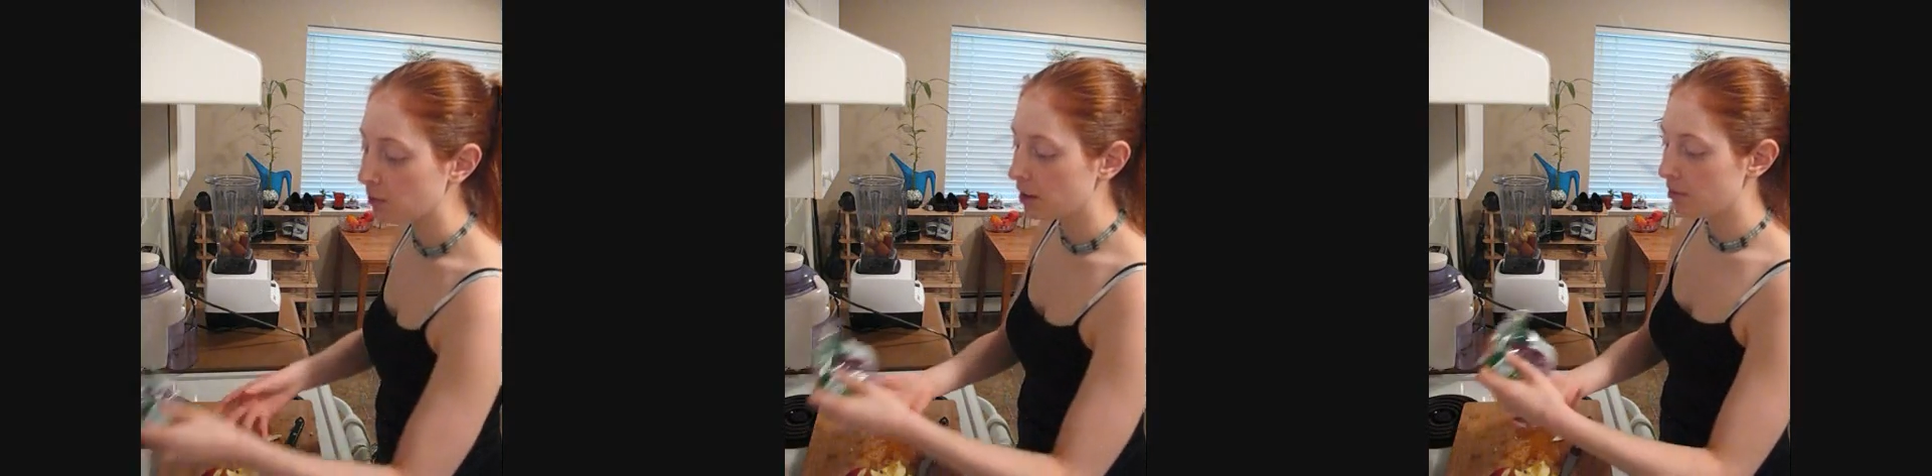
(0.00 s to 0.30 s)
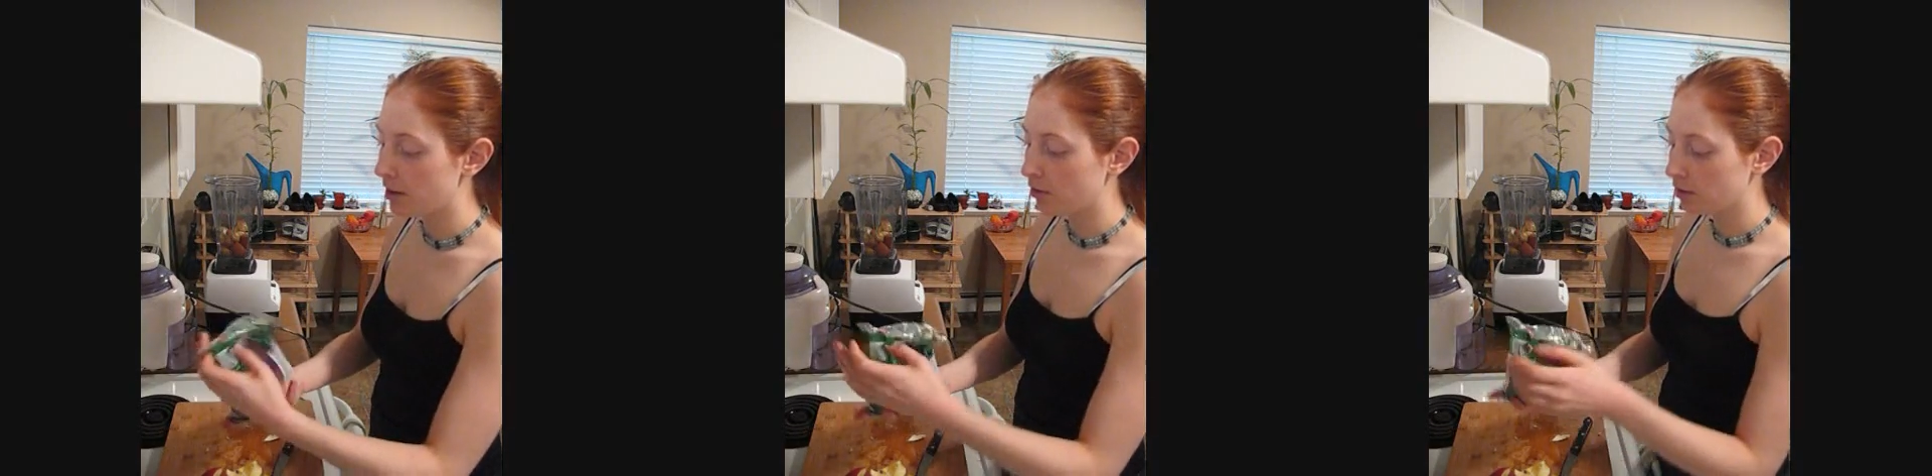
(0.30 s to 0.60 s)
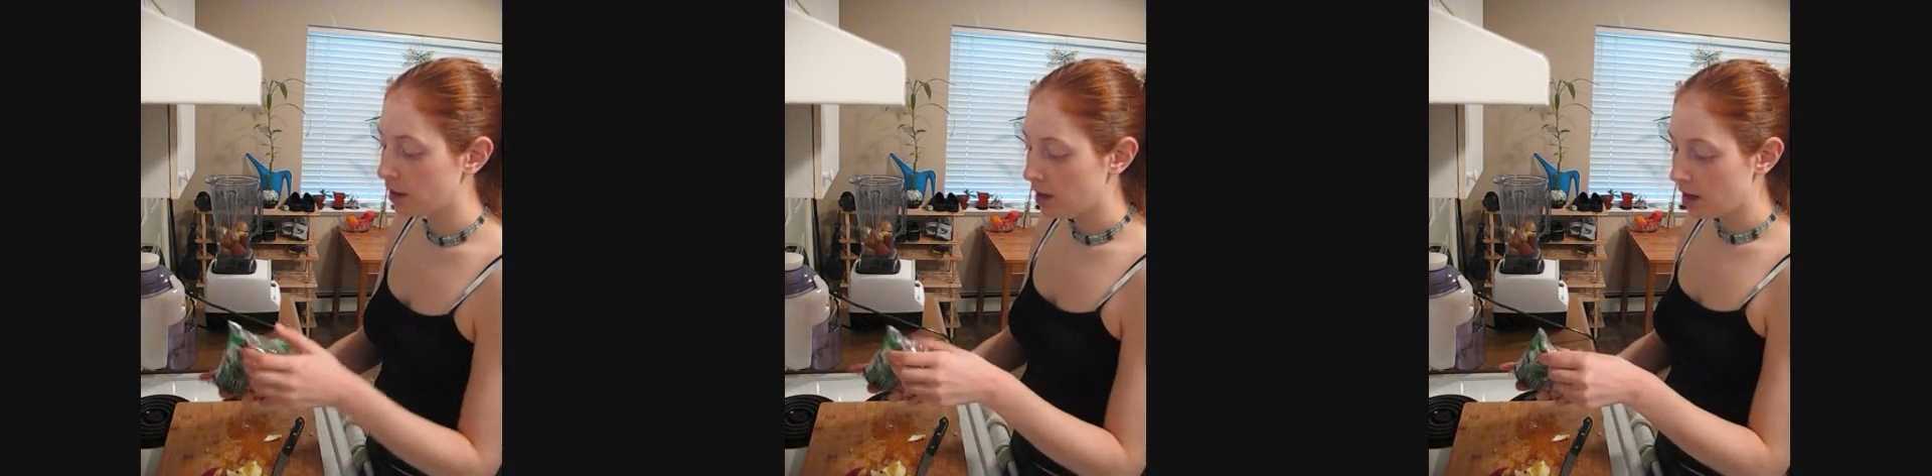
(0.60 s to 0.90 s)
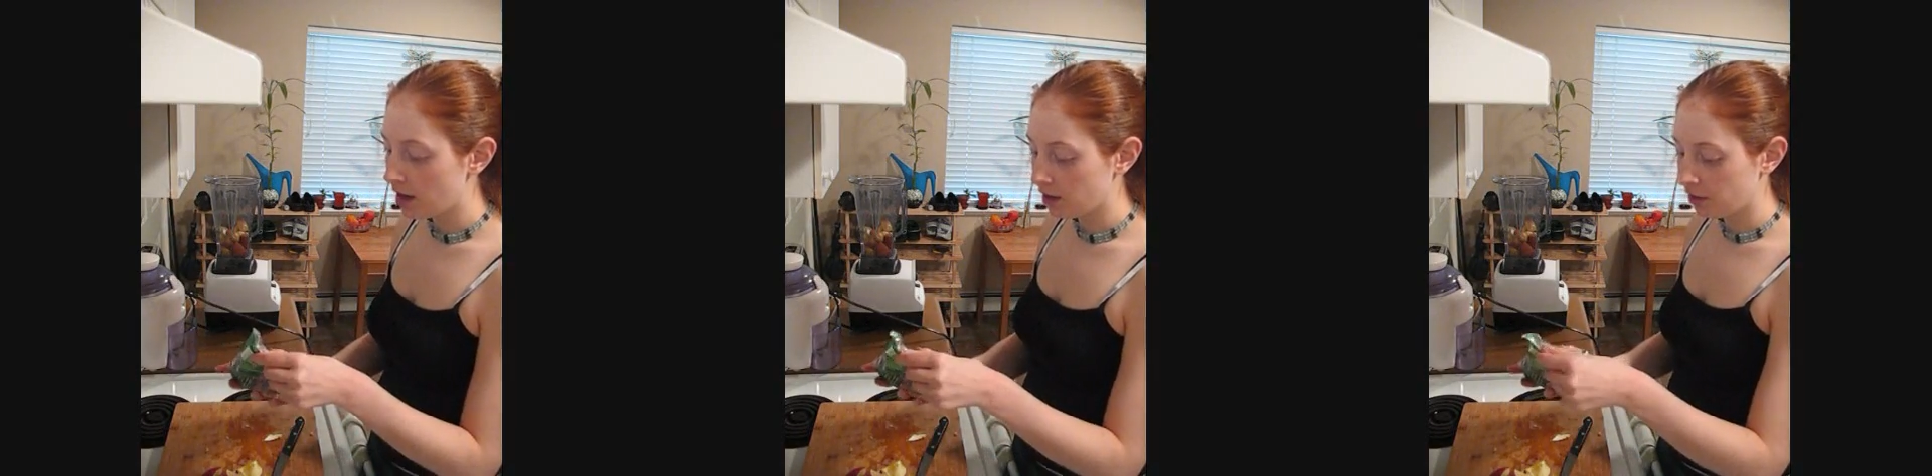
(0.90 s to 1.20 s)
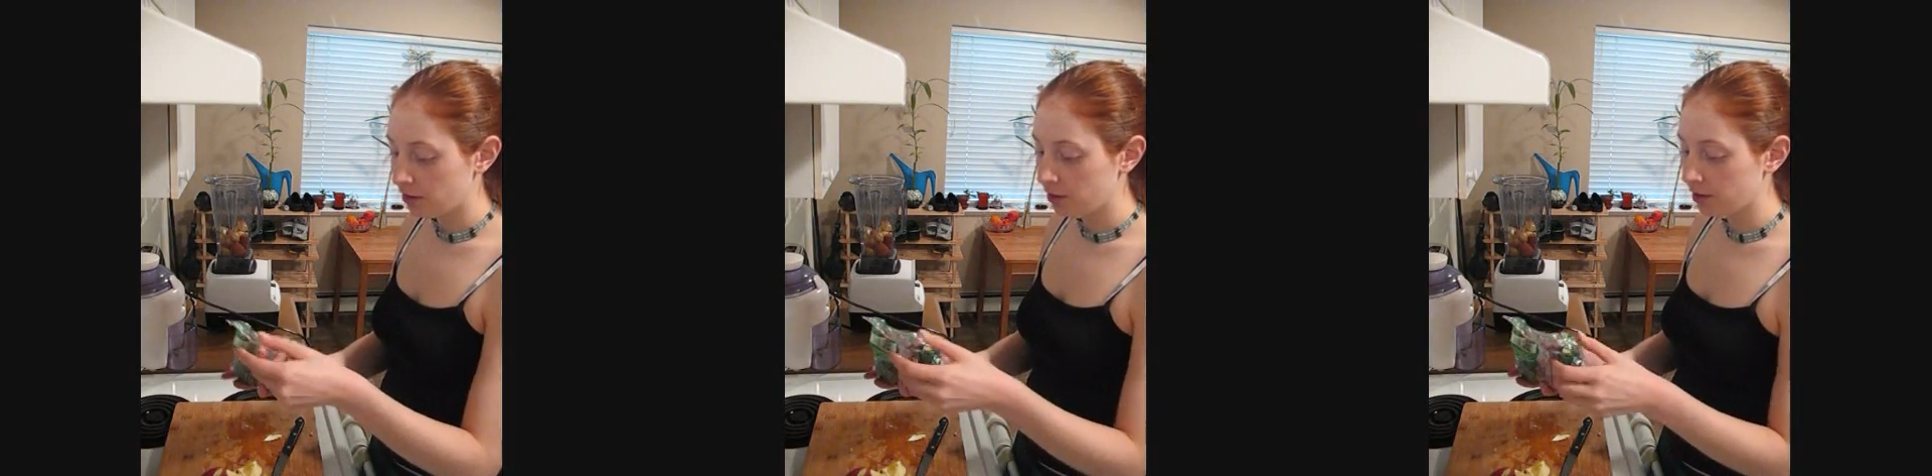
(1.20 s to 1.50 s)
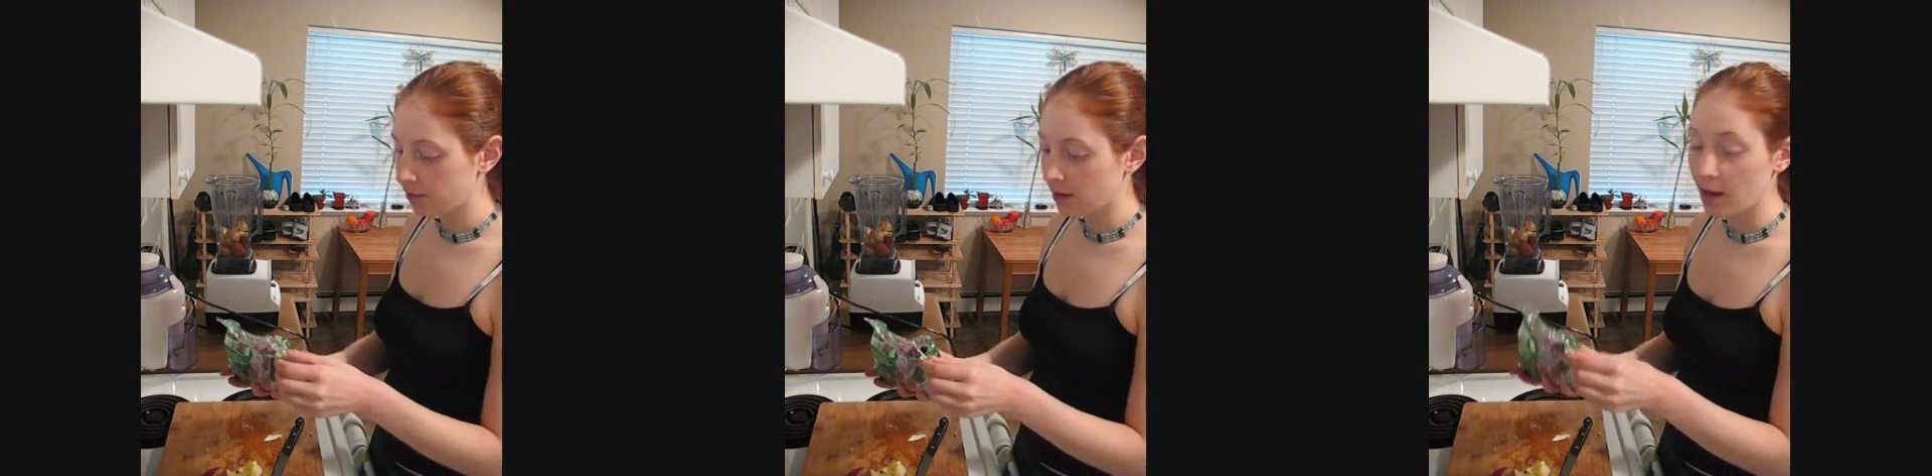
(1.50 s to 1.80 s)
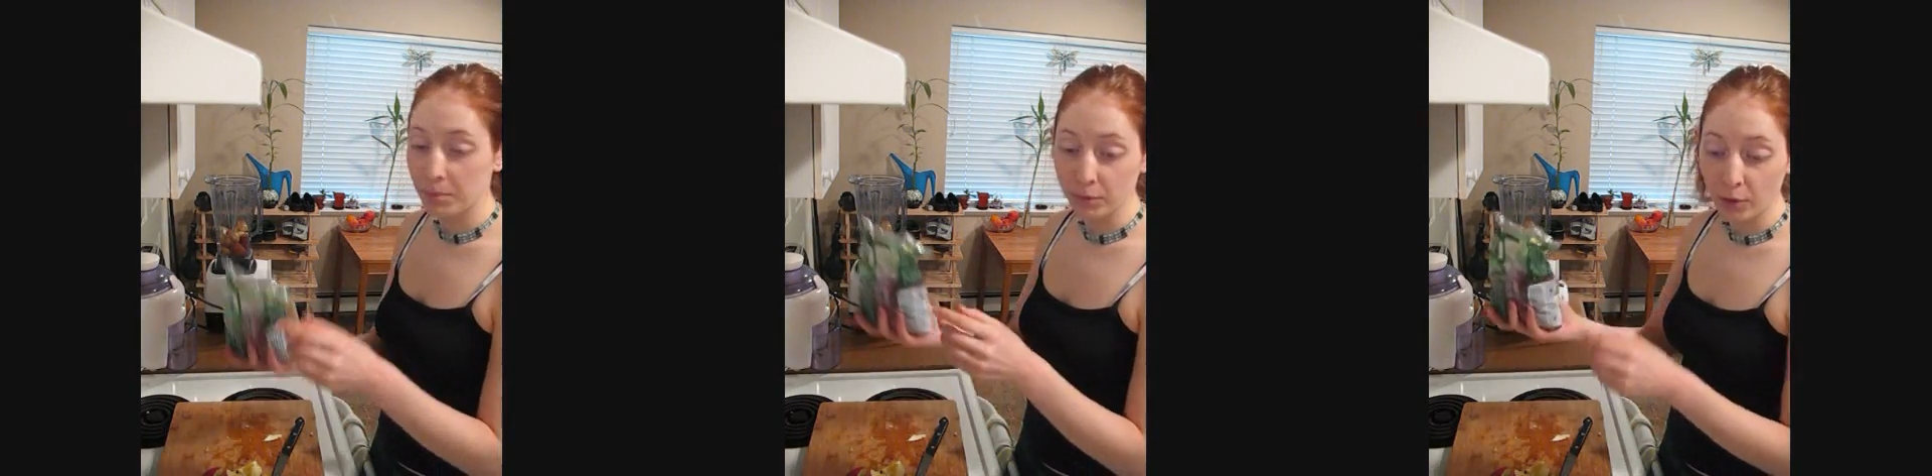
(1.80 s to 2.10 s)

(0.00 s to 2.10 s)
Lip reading: with about 1/3 of a cup of